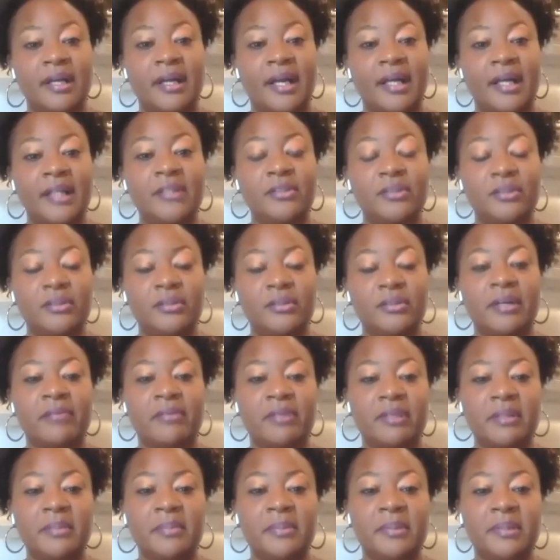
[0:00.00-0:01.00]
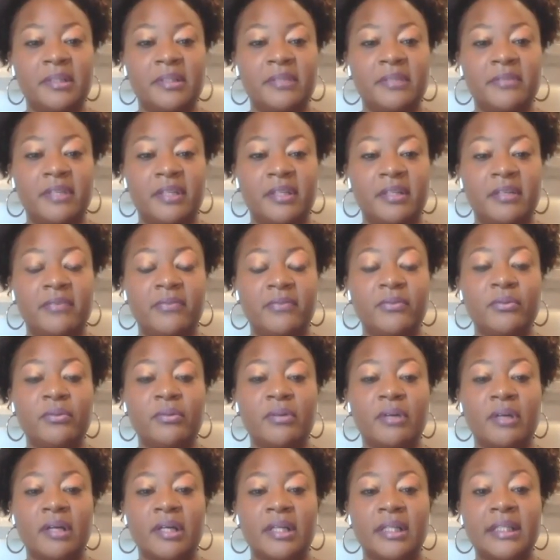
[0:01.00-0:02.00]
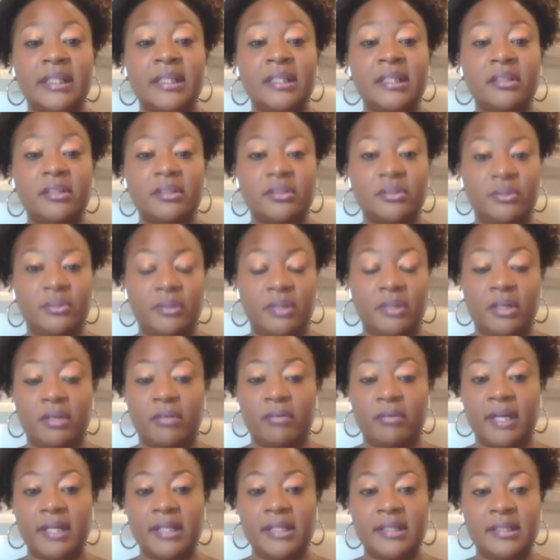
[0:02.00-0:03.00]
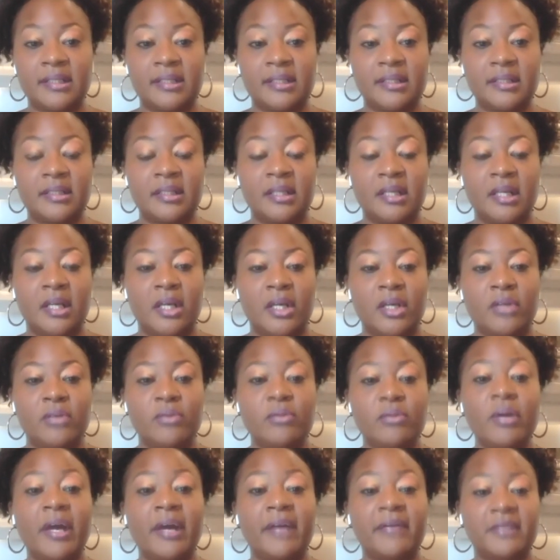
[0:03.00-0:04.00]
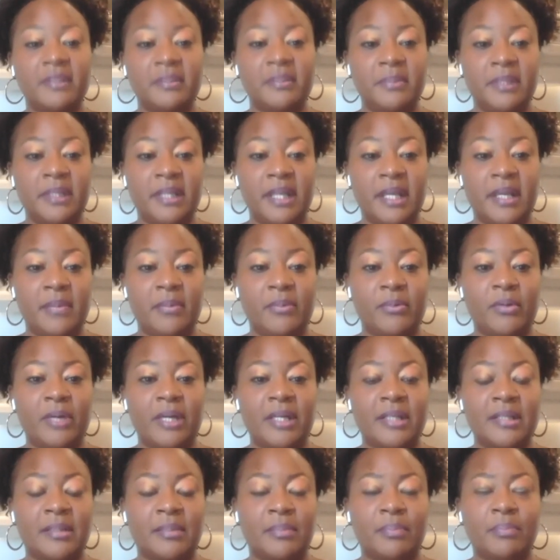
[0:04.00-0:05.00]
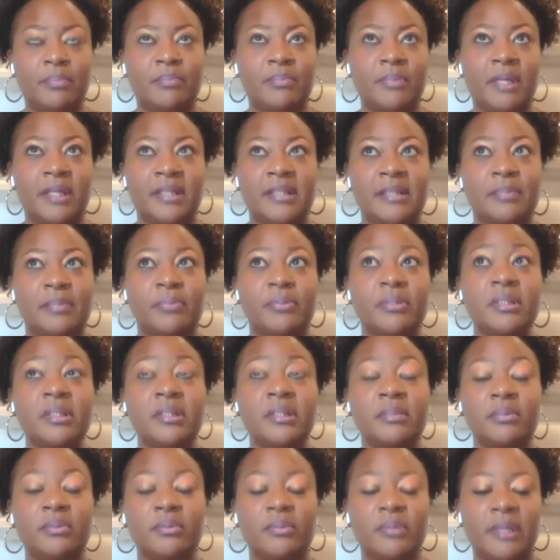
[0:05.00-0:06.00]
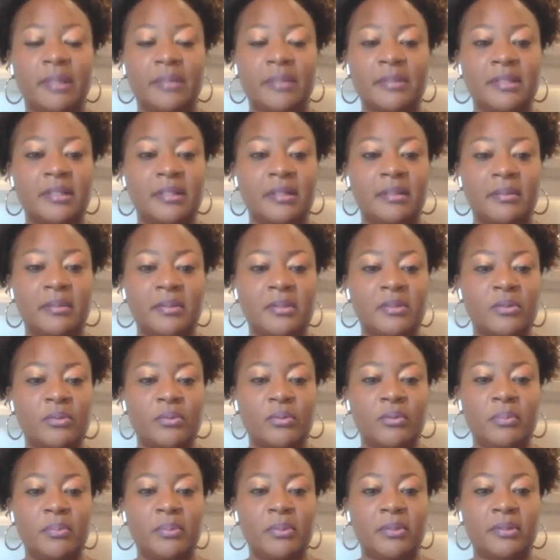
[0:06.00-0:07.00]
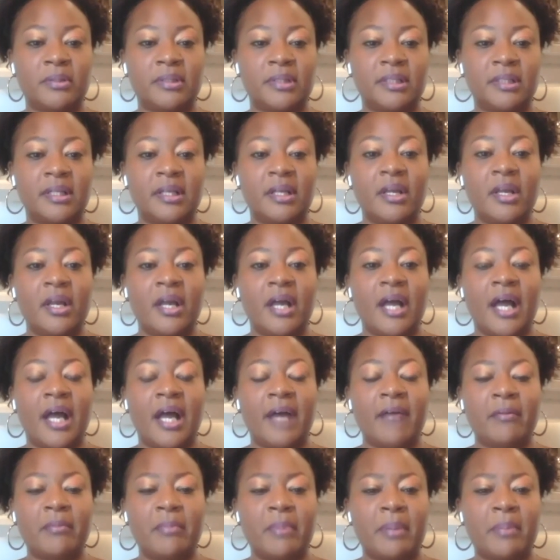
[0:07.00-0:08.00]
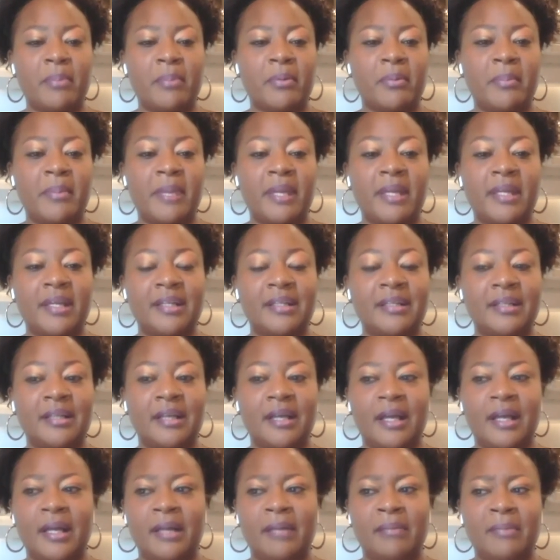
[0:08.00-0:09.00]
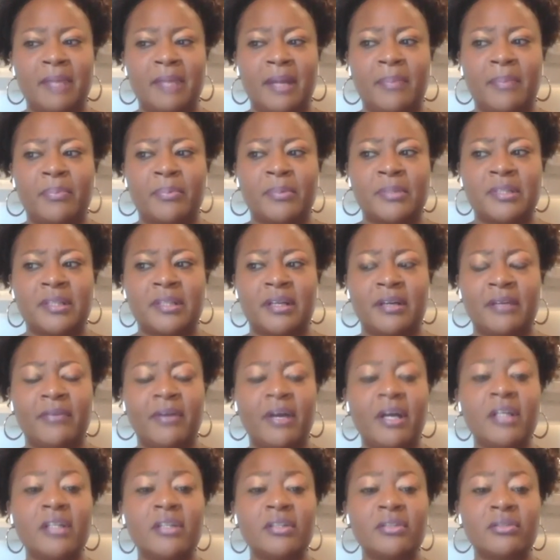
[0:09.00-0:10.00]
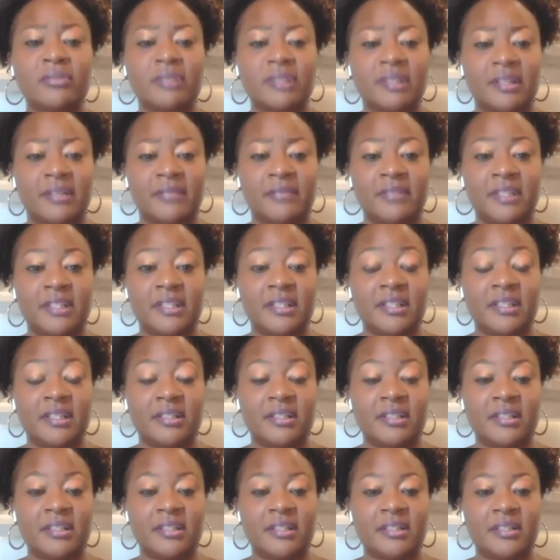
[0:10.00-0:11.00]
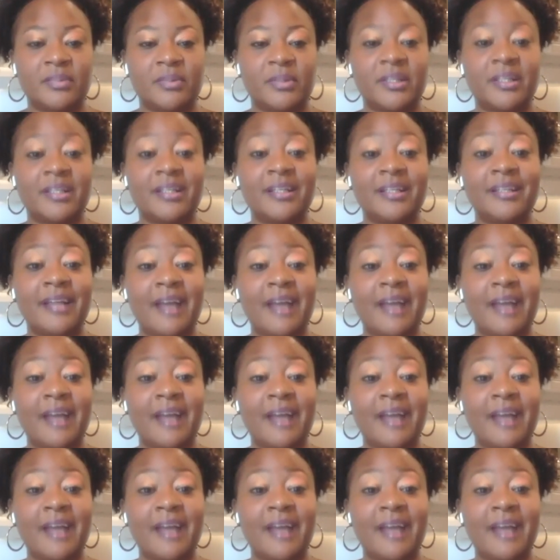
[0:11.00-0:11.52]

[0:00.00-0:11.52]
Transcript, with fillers: I do. I really believe that if you are a leader during a crisis, you have to be able as a as a principal when i was in a school building i remember making upwards of hundreds of decisions within an